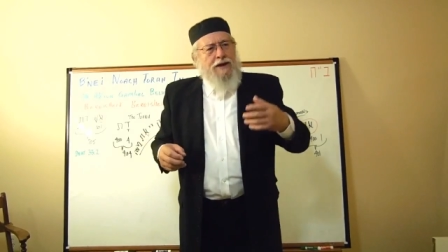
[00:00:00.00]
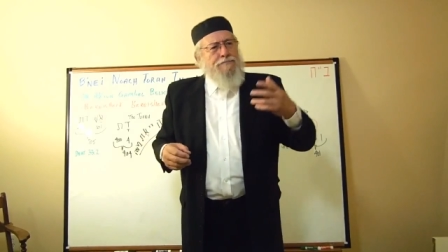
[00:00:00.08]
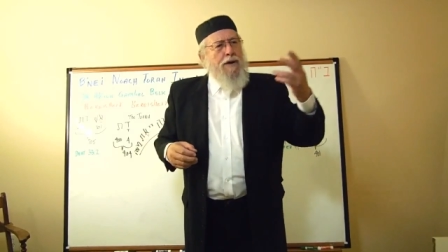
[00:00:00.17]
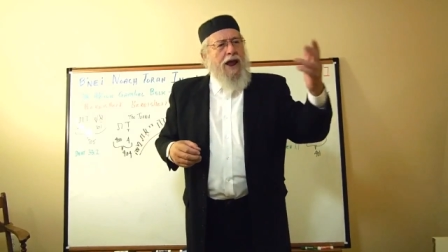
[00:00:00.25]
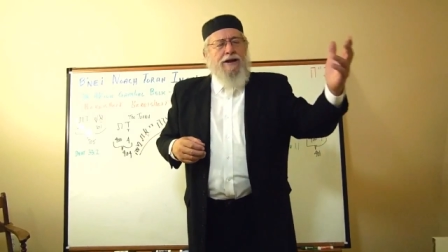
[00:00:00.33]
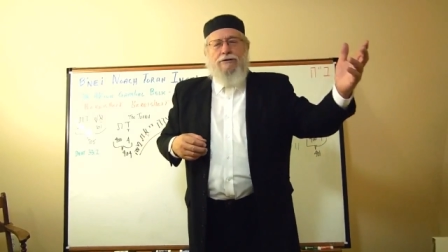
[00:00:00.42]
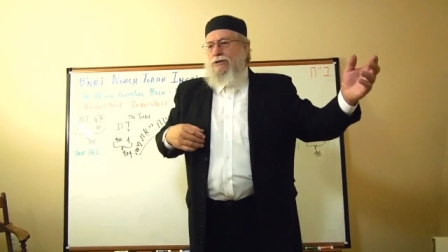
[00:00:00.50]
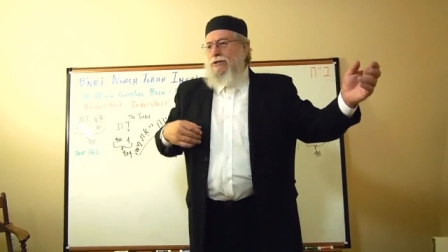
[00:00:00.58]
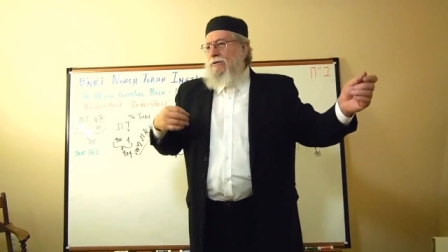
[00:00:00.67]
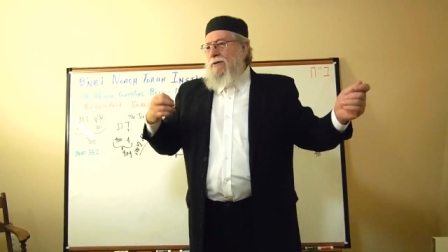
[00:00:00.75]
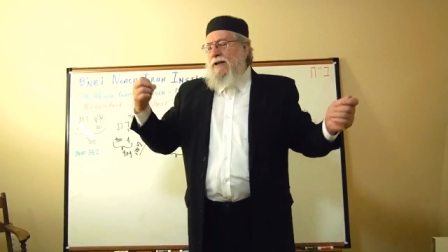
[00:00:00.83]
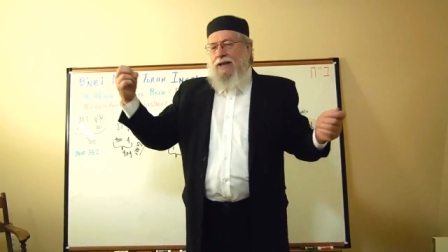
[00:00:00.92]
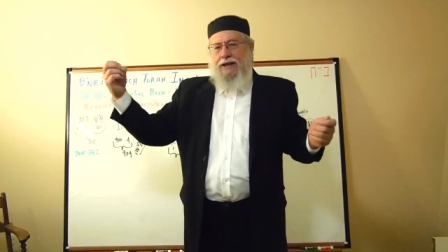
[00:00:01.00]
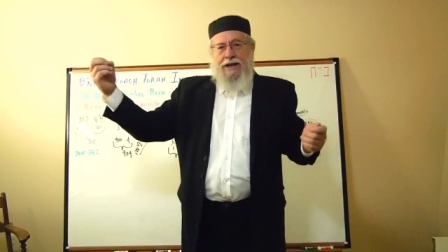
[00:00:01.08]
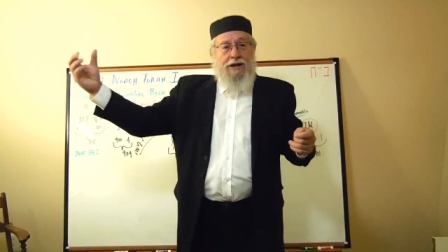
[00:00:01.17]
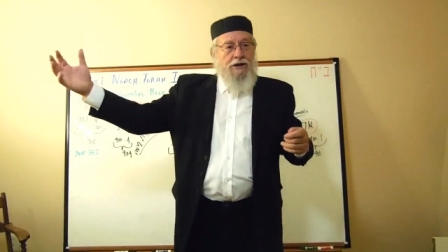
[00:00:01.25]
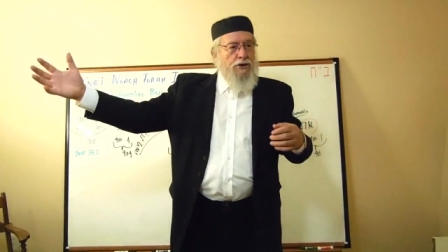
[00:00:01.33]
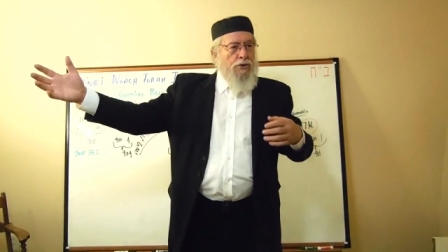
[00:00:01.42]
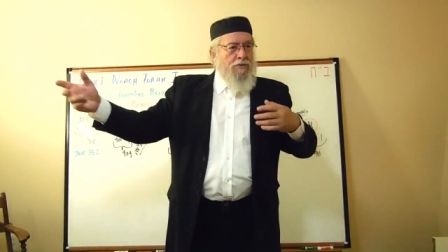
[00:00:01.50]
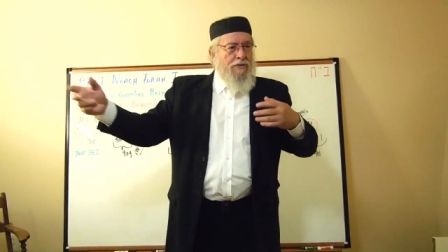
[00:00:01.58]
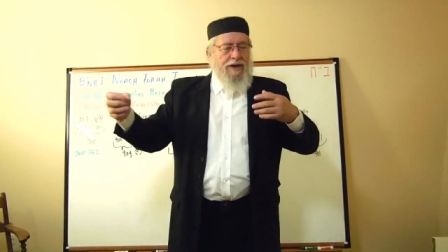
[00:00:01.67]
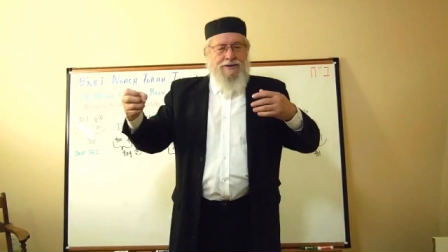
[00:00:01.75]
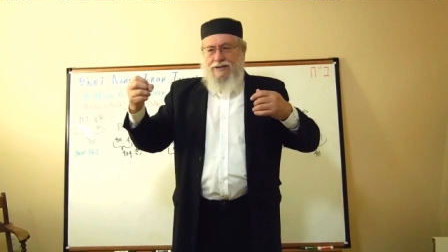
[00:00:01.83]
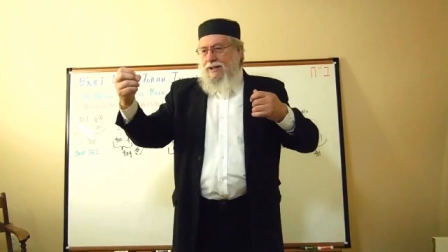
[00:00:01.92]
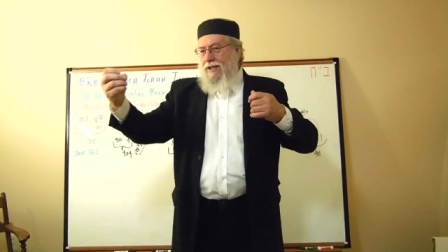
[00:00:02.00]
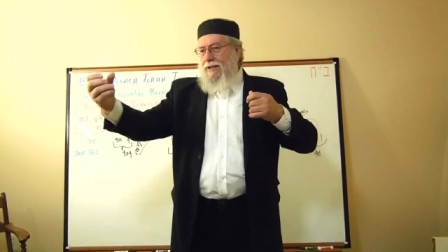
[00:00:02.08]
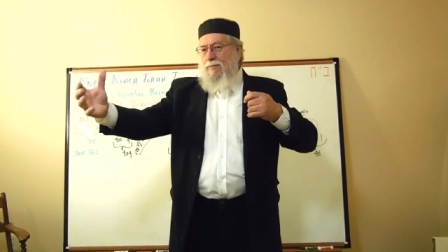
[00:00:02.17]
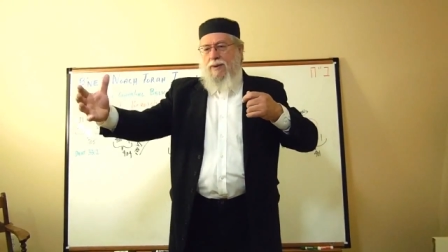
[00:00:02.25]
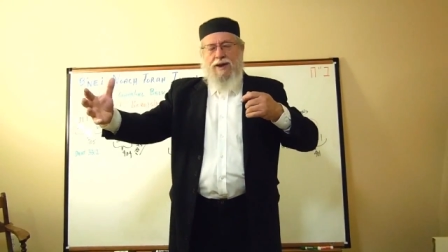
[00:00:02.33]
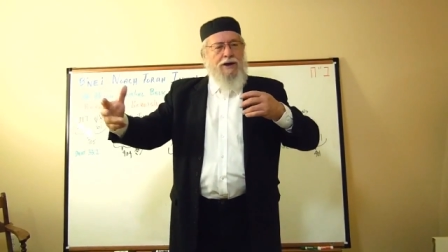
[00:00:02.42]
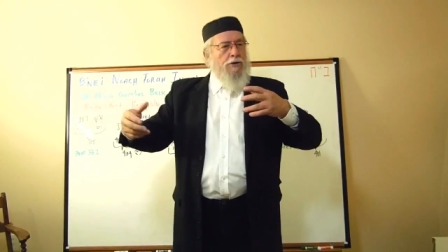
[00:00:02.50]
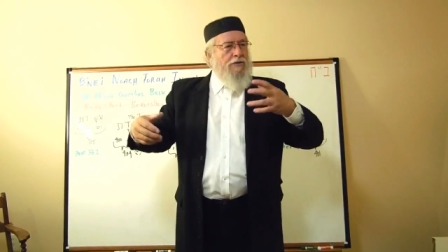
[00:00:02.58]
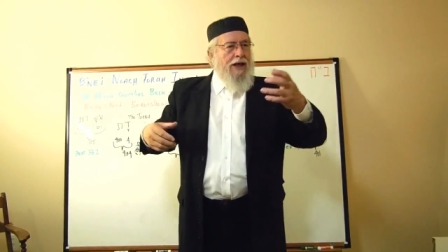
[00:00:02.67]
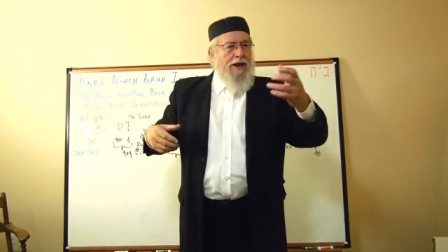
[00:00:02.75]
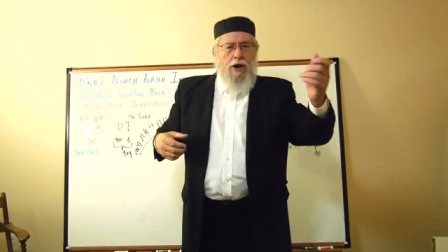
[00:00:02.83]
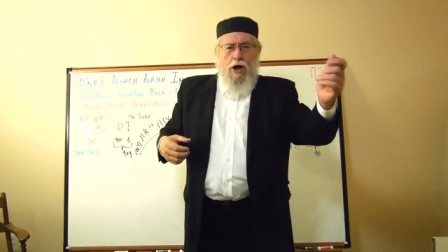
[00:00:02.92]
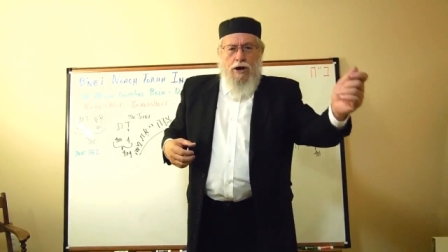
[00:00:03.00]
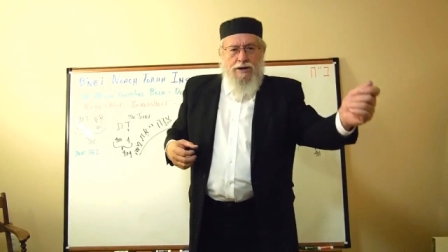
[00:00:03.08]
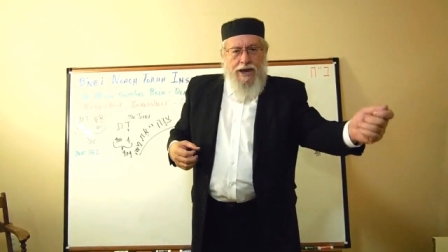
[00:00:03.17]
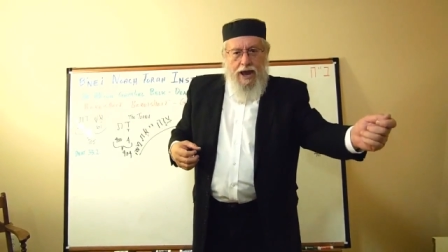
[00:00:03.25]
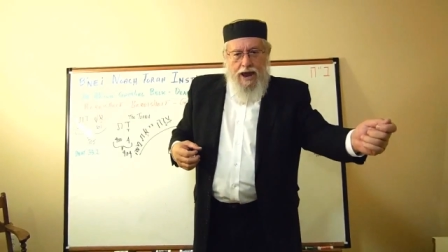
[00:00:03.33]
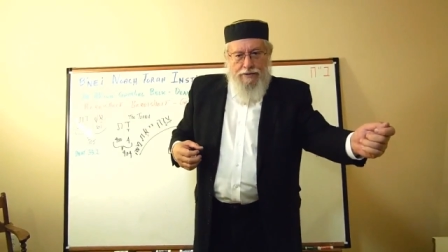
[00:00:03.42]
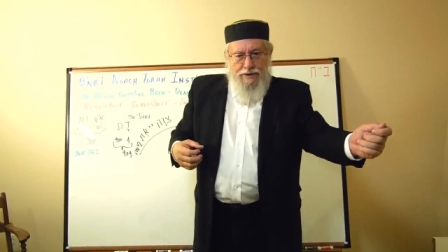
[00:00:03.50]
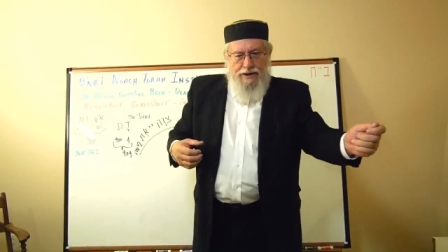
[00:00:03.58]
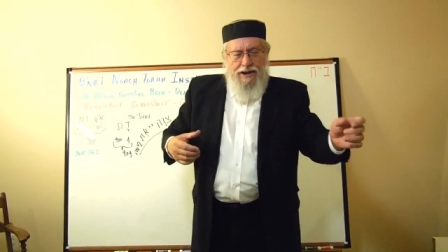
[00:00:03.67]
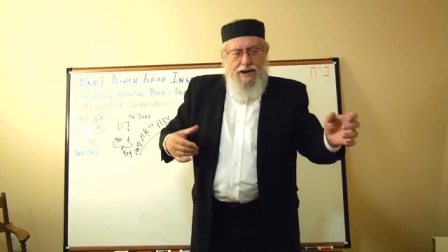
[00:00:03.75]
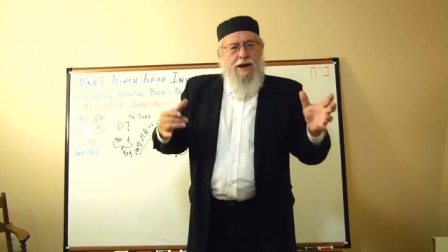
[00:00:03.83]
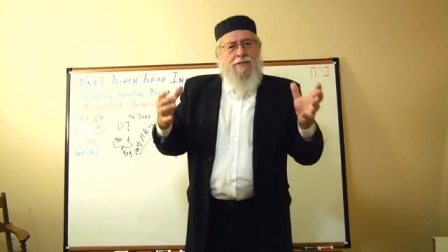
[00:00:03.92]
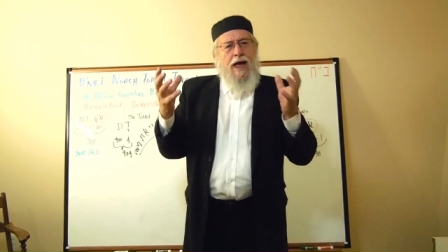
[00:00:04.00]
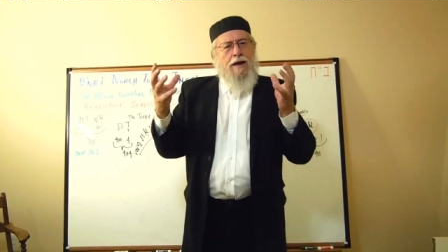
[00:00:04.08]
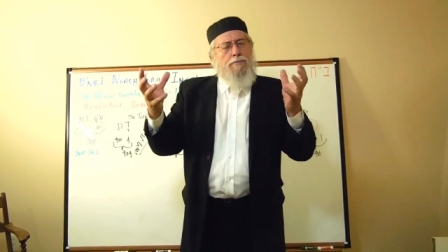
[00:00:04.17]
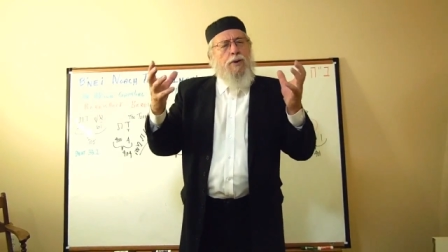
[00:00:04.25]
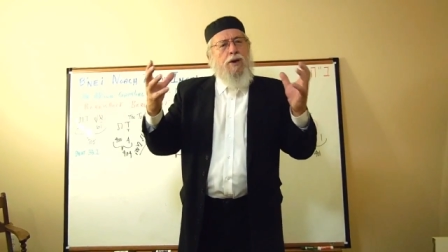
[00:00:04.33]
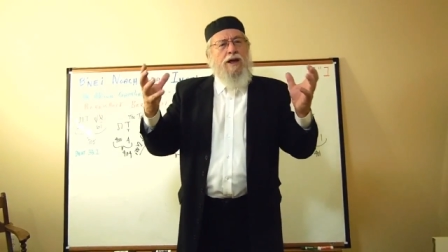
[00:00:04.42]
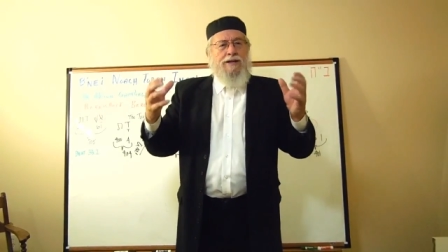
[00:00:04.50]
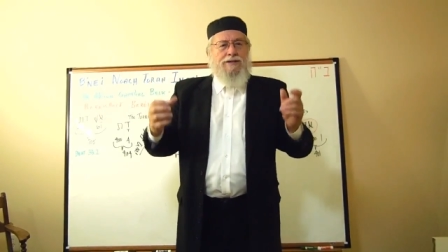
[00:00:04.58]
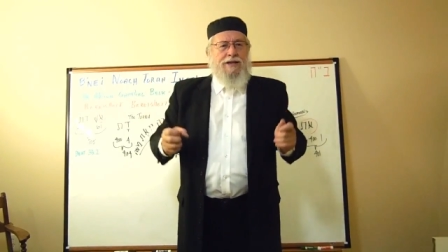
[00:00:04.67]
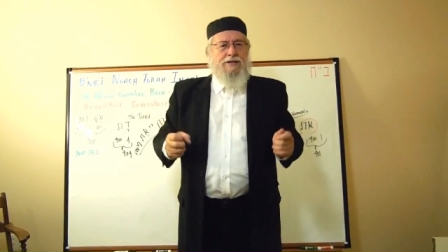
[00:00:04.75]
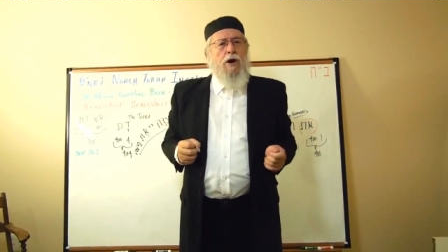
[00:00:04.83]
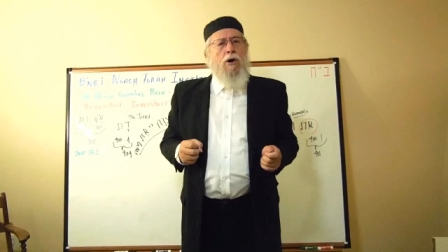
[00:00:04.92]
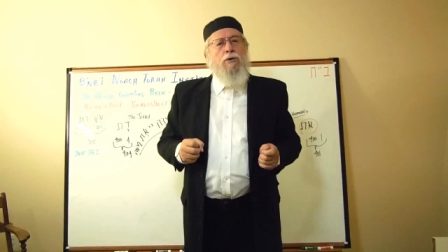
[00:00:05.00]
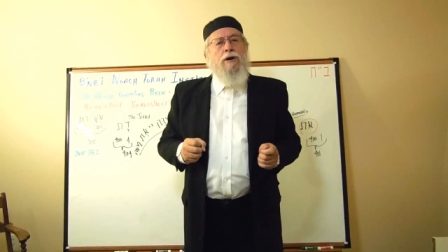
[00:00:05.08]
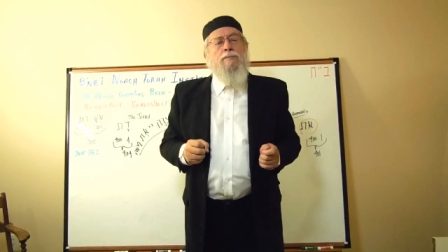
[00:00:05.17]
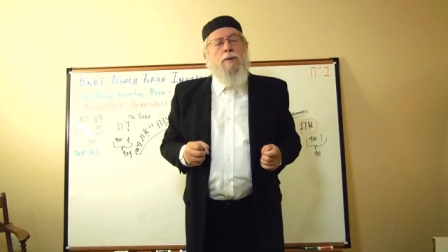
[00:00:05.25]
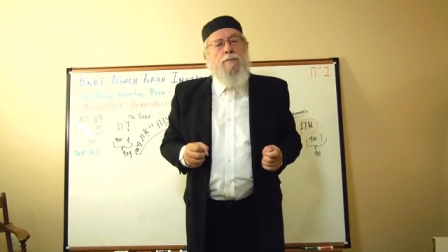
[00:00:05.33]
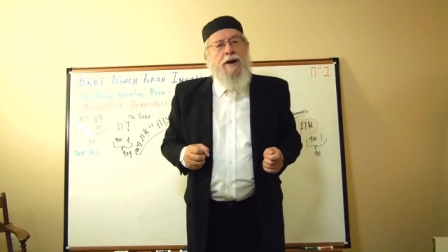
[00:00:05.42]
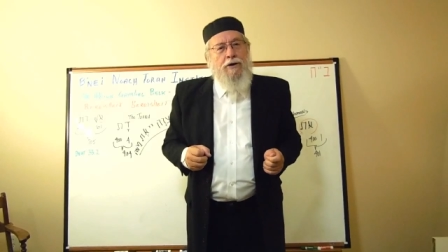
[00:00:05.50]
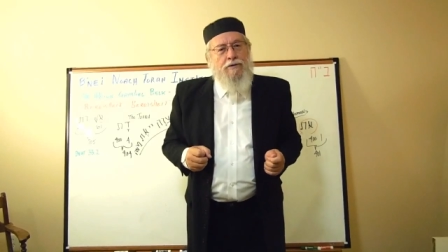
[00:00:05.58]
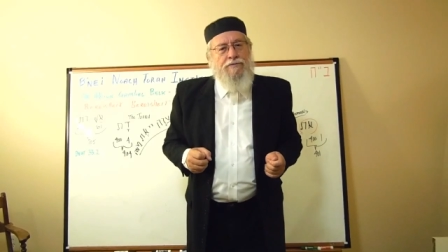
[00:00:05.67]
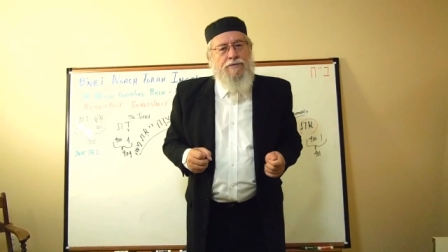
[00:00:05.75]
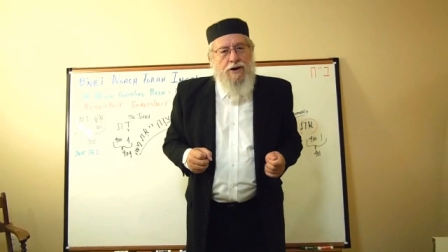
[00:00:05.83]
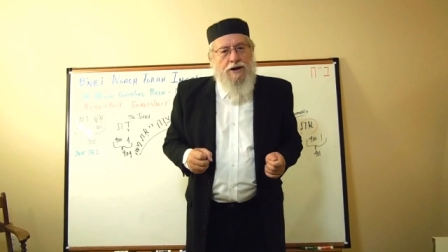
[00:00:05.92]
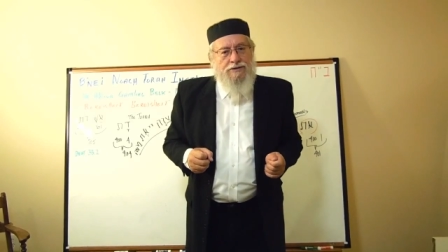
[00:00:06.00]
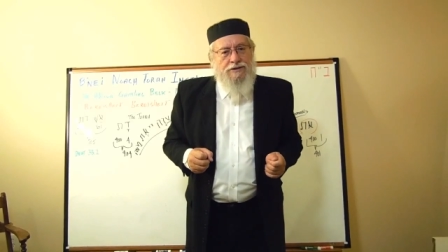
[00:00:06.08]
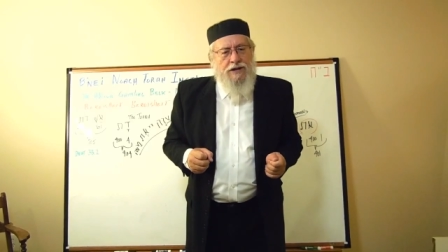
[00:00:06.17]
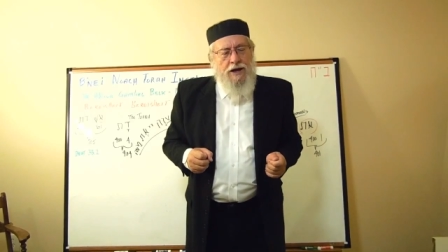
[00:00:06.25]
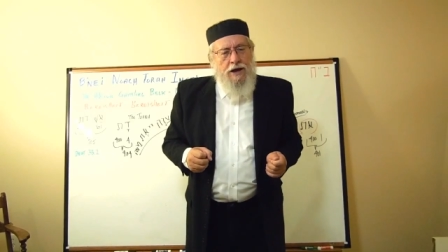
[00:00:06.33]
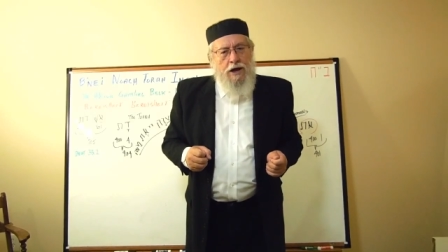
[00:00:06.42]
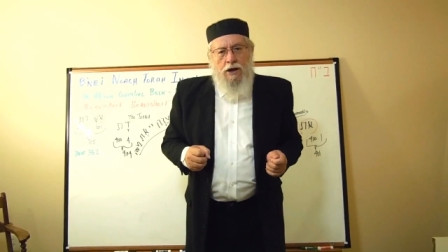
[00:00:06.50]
That mansion or that igloo or that teepee or that log cabin, that place is already prepared for us.